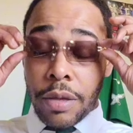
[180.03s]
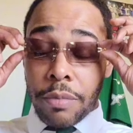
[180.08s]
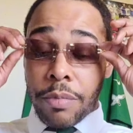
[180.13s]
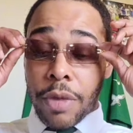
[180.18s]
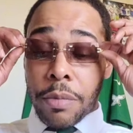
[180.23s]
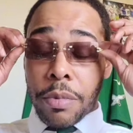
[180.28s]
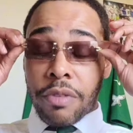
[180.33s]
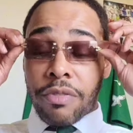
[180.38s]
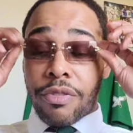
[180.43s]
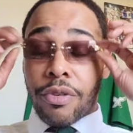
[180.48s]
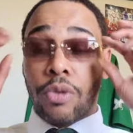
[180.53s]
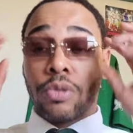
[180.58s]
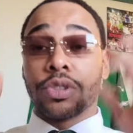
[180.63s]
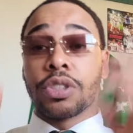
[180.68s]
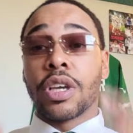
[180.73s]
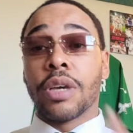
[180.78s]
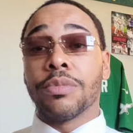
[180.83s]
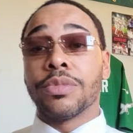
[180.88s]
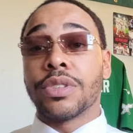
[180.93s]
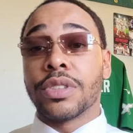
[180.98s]
maybe Fields
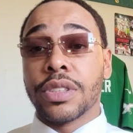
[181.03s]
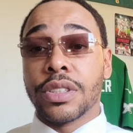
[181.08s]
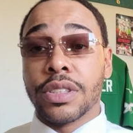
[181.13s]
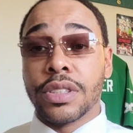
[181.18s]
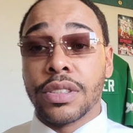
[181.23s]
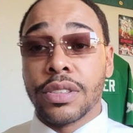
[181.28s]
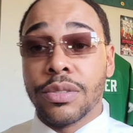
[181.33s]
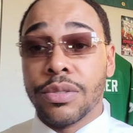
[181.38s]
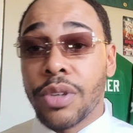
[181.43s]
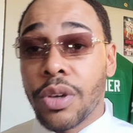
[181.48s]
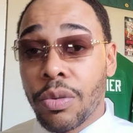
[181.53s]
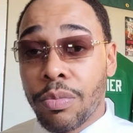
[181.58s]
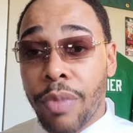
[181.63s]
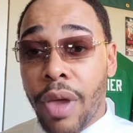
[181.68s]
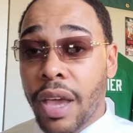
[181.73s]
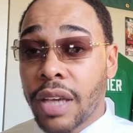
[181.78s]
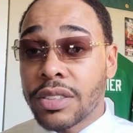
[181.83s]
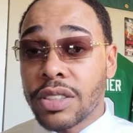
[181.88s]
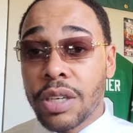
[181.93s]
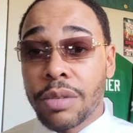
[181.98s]
comes to you know
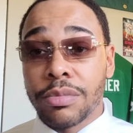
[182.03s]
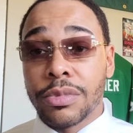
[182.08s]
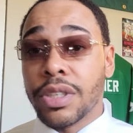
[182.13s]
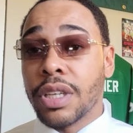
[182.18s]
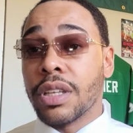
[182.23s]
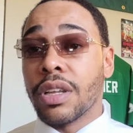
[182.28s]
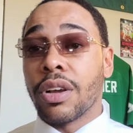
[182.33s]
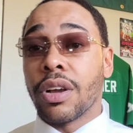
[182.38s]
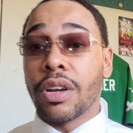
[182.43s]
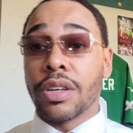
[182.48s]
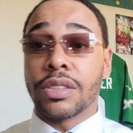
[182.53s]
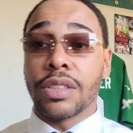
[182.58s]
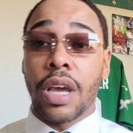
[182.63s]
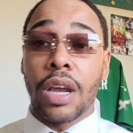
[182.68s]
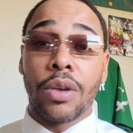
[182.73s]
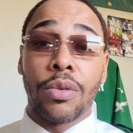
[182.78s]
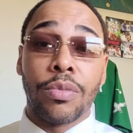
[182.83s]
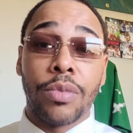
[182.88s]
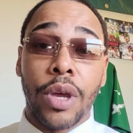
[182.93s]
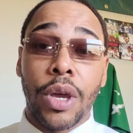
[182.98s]
backs up Jalen Hurts.
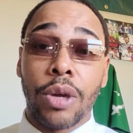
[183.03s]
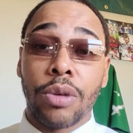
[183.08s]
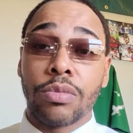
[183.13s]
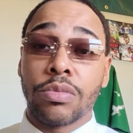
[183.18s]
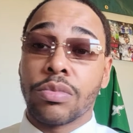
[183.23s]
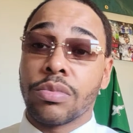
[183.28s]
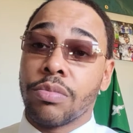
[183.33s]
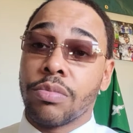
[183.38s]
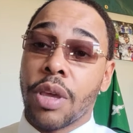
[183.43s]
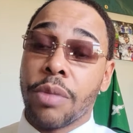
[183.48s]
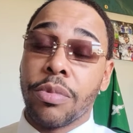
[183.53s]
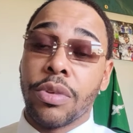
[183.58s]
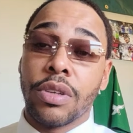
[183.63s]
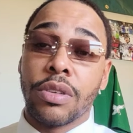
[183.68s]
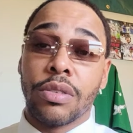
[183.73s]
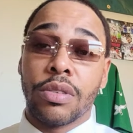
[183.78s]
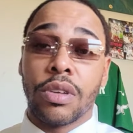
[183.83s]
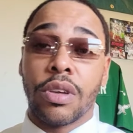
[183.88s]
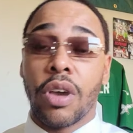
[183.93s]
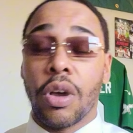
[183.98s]
I don't know.
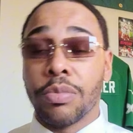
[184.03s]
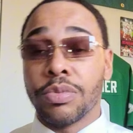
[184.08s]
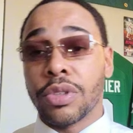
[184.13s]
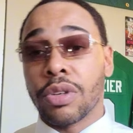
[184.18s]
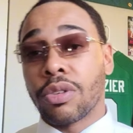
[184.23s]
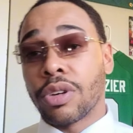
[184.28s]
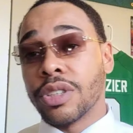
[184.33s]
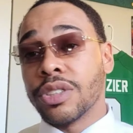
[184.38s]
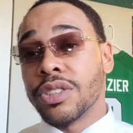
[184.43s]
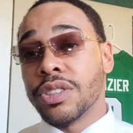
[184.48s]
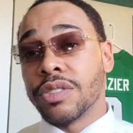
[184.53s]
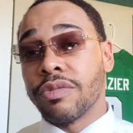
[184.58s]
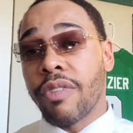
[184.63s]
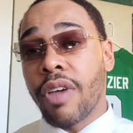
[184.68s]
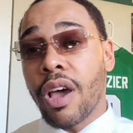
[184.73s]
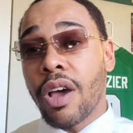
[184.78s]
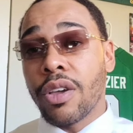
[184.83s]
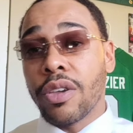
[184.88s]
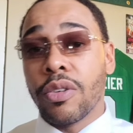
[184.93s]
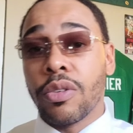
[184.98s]
Maybe helps increase his
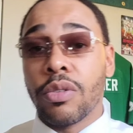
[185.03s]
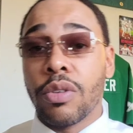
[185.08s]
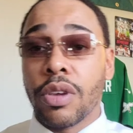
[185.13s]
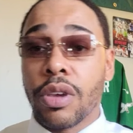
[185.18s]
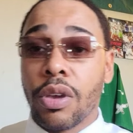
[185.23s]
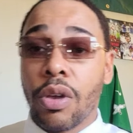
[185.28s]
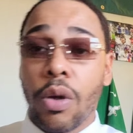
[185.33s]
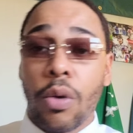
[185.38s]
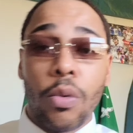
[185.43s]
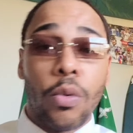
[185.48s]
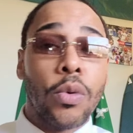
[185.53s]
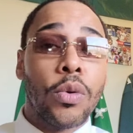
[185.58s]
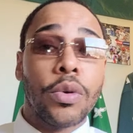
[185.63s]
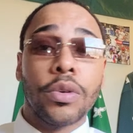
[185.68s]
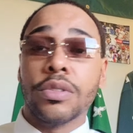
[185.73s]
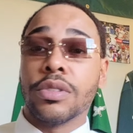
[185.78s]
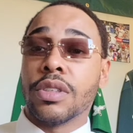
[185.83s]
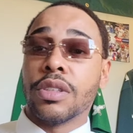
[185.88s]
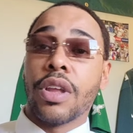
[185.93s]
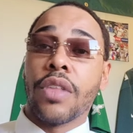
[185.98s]
value. He can go
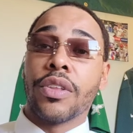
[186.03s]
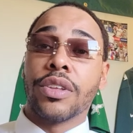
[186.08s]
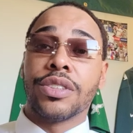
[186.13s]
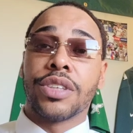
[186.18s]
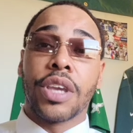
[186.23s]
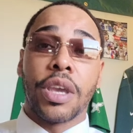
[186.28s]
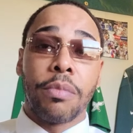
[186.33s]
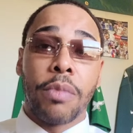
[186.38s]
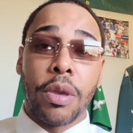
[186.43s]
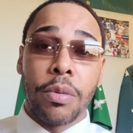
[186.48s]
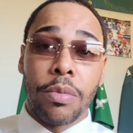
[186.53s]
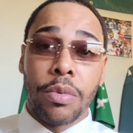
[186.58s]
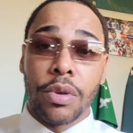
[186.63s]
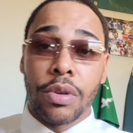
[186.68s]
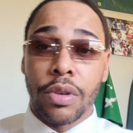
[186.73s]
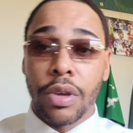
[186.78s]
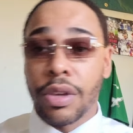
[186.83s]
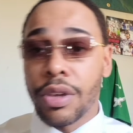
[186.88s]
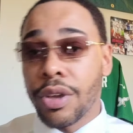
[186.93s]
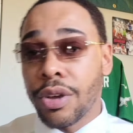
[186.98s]
on to another team maybe
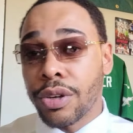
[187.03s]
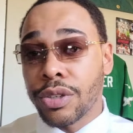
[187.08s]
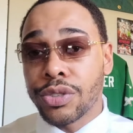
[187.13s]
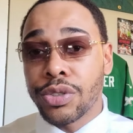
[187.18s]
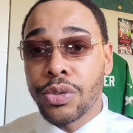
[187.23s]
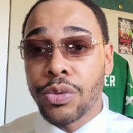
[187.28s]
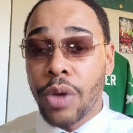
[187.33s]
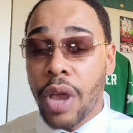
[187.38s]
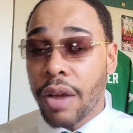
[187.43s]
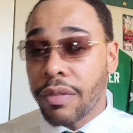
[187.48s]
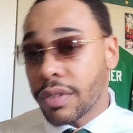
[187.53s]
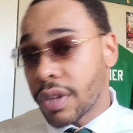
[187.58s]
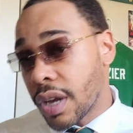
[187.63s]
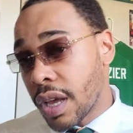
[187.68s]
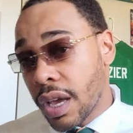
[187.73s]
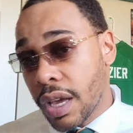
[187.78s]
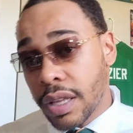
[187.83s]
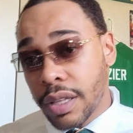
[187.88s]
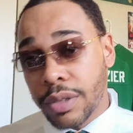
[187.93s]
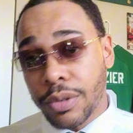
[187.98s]
a year or two after
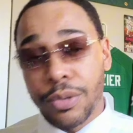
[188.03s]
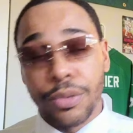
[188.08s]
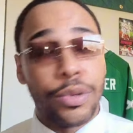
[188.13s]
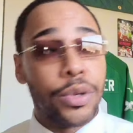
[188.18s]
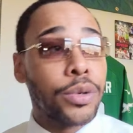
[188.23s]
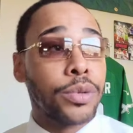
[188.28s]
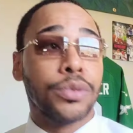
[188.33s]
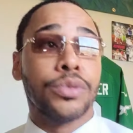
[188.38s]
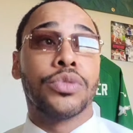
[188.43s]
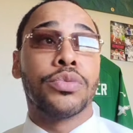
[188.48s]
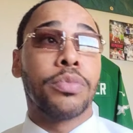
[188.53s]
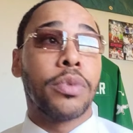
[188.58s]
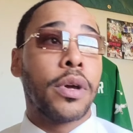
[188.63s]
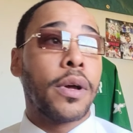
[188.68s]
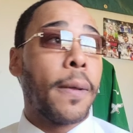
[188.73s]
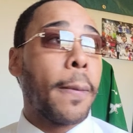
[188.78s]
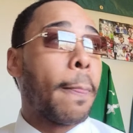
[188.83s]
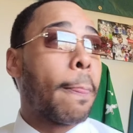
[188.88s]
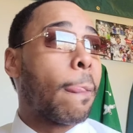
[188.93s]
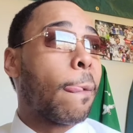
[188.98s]
that. Who knows?
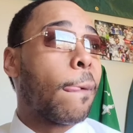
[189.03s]
But